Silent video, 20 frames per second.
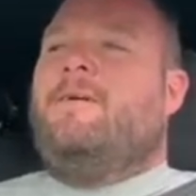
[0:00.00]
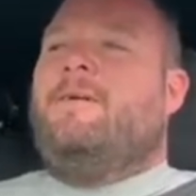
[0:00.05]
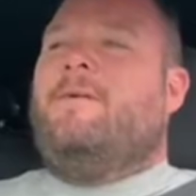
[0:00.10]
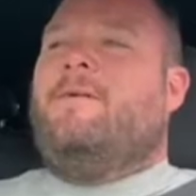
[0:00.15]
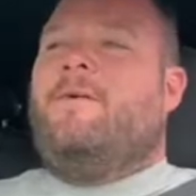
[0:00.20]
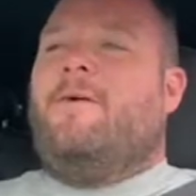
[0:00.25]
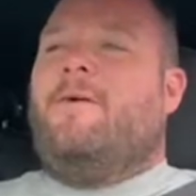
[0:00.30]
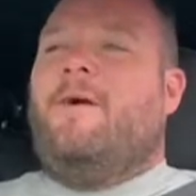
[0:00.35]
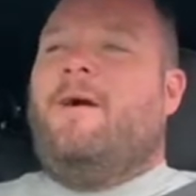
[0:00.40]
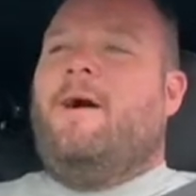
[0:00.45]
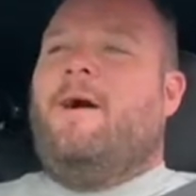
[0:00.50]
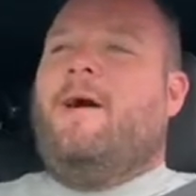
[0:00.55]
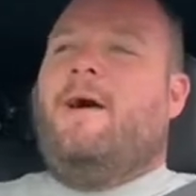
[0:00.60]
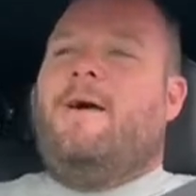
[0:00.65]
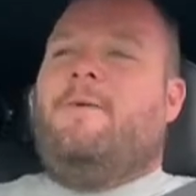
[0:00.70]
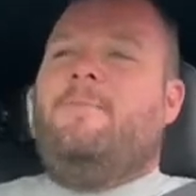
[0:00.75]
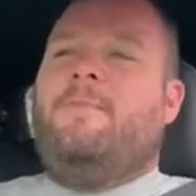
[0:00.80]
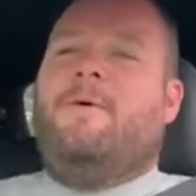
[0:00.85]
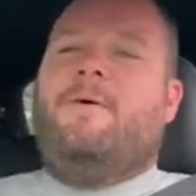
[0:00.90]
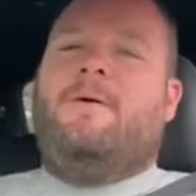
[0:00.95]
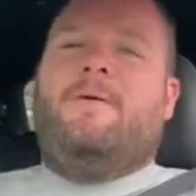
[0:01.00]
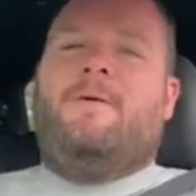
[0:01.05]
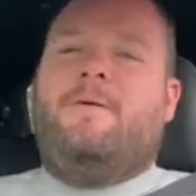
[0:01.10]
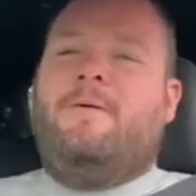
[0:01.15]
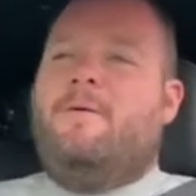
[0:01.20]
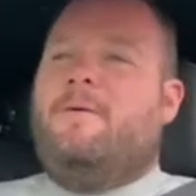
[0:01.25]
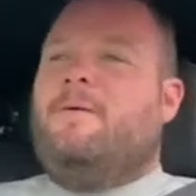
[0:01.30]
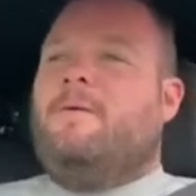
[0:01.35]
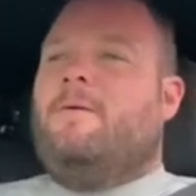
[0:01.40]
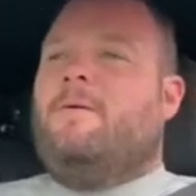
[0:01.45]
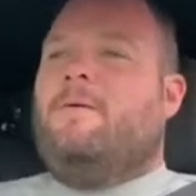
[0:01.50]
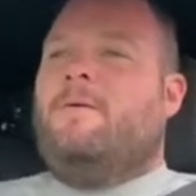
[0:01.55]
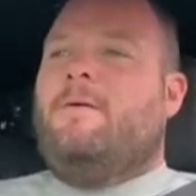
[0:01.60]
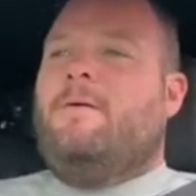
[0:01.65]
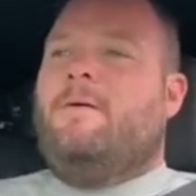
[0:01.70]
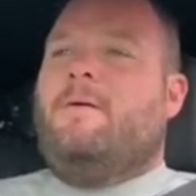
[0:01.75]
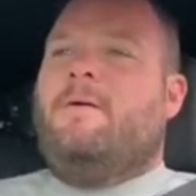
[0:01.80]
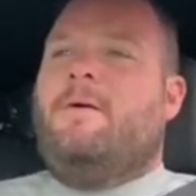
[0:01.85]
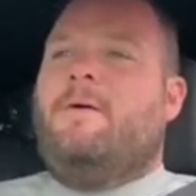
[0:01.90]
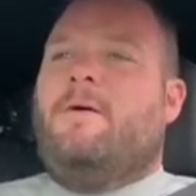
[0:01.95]
I am
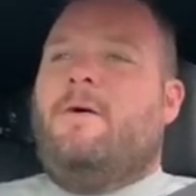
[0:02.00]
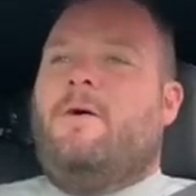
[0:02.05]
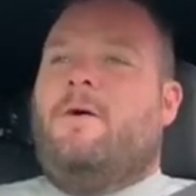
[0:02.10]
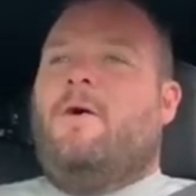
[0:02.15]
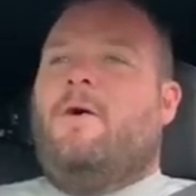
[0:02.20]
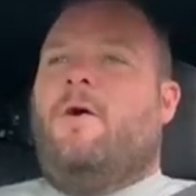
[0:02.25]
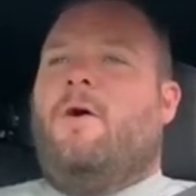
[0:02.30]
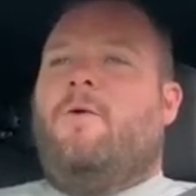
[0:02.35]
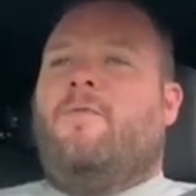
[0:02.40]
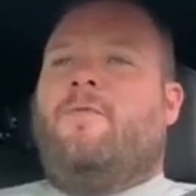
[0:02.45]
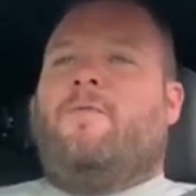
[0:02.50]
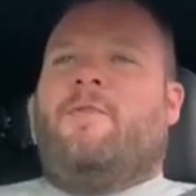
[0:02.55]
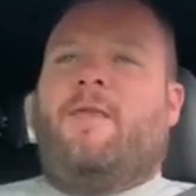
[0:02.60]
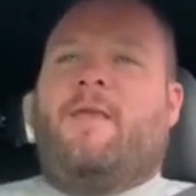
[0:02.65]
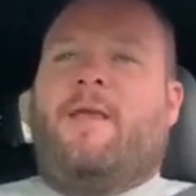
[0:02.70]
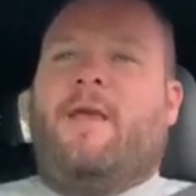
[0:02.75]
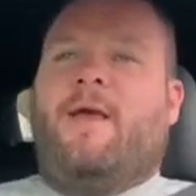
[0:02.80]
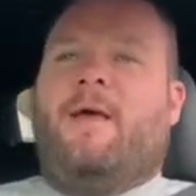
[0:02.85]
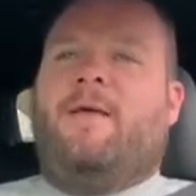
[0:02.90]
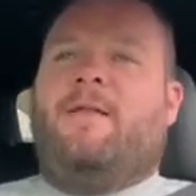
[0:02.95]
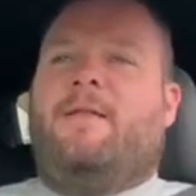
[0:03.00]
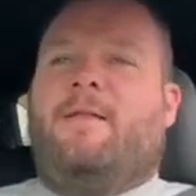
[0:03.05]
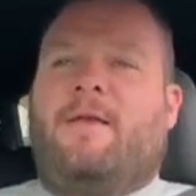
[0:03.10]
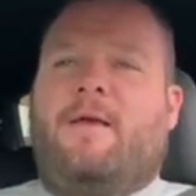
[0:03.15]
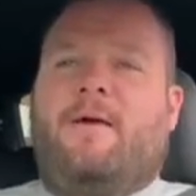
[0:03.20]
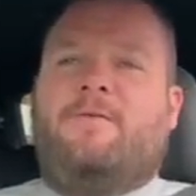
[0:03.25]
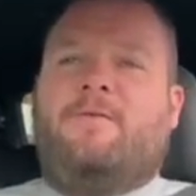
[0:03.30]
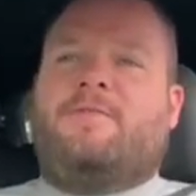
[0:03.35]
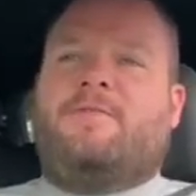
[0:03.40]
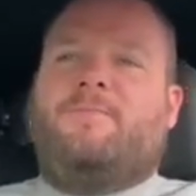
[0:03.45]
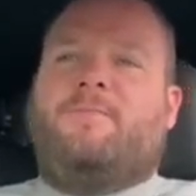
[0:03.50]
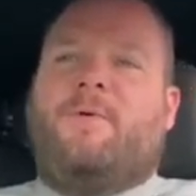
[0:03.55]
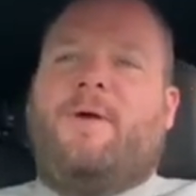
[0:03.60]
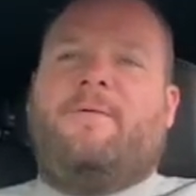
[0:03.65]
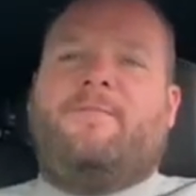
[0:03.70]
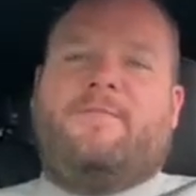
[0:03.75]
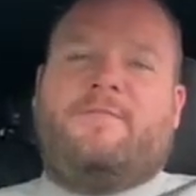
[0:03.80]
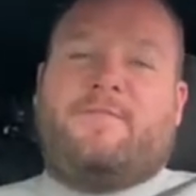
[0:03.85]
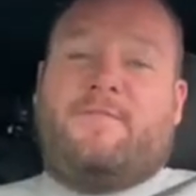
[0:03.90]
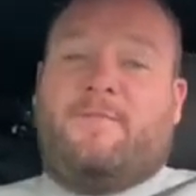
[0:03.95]
off to get the girls some
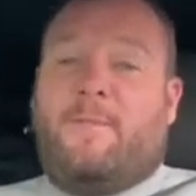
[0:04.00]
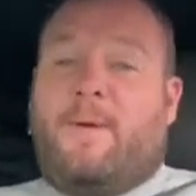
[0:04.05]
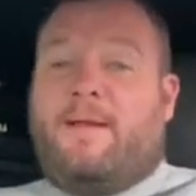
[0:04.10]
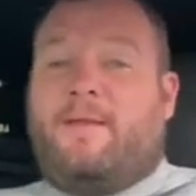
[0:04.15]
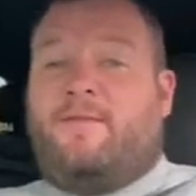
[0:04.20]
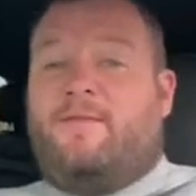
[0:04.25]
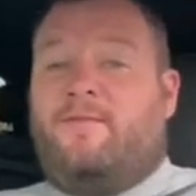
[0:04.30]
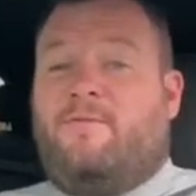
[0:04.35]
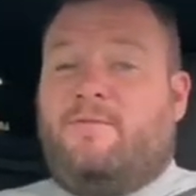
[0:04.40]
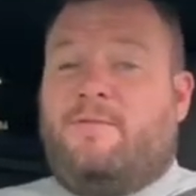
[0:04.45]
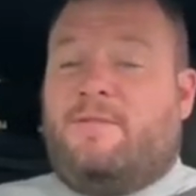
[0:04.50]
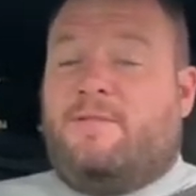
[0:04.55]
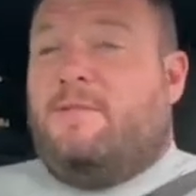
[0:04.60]
breakfast from McDonald's.